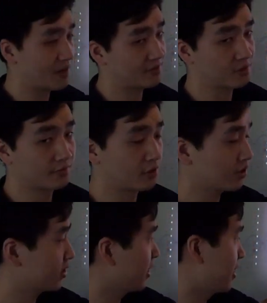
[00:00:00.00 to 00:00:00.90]
Pascal Vogue,
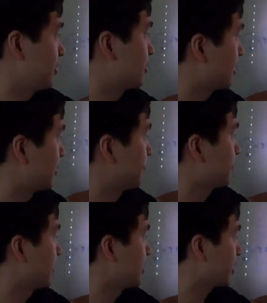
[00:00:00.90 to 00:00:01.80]
and
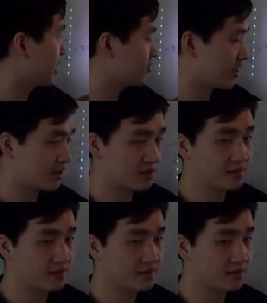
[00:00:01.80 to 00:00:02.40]
Caltech